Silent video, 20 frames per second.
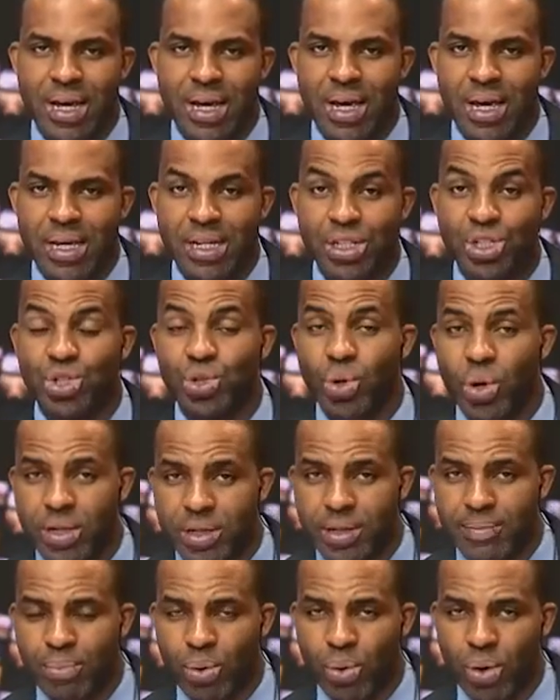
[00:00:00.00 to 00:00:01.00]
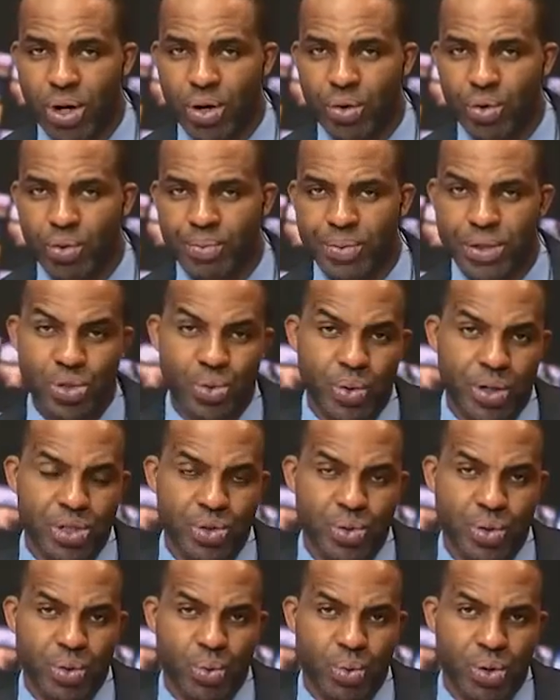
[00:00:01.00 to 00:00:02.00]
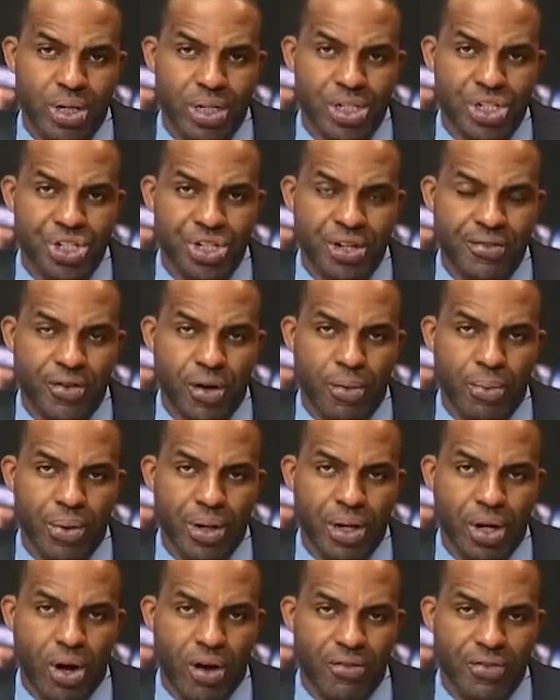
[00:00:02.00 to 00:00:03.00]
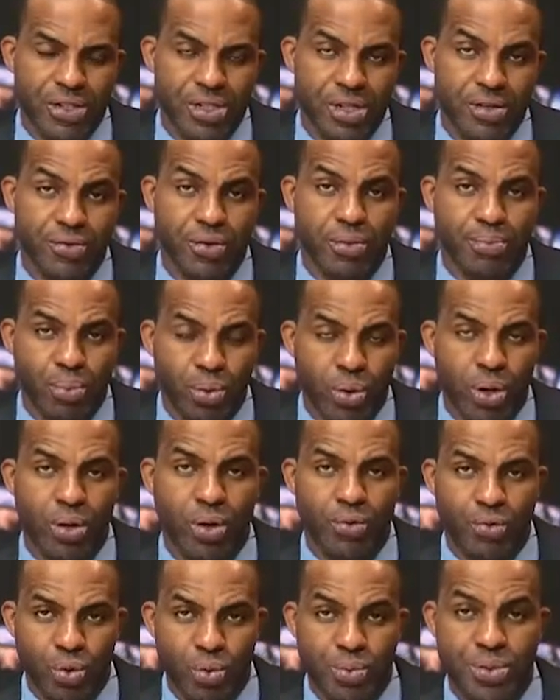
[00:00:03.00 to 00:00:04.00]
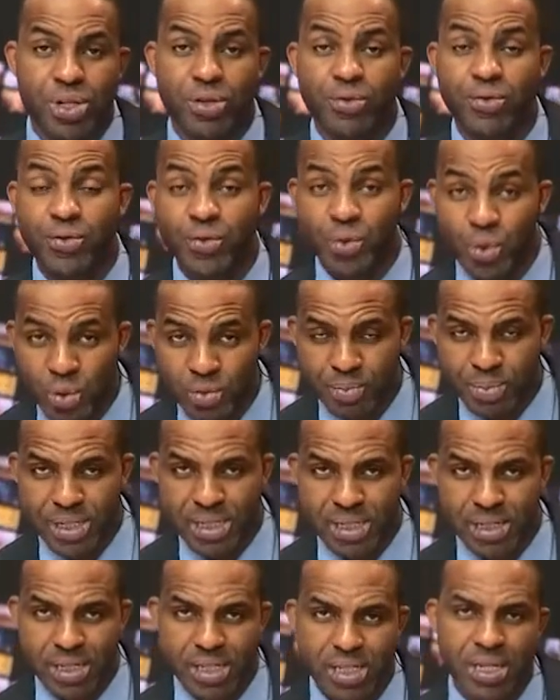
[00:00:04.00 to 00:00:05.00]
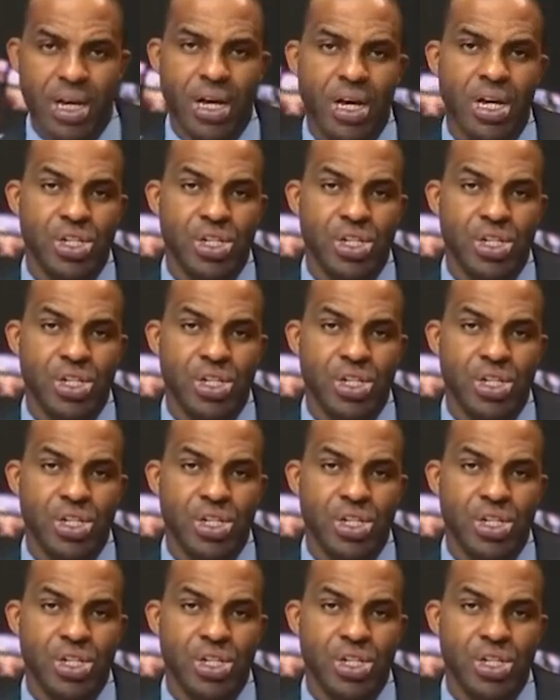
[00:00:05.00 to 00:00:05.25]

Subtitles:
He joined the BUA Group in 2021 as Chief Operating Officer for BUA Group's food business,